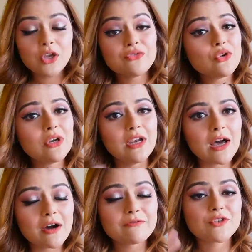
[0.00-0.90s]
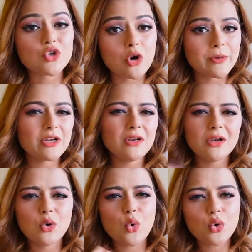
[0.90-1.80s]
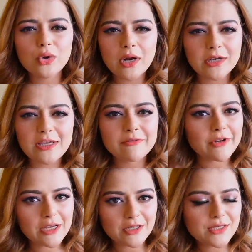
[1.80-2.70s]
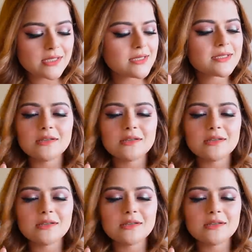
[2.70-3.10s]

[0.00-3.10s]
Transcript: If you love tropical coconutty fragrances,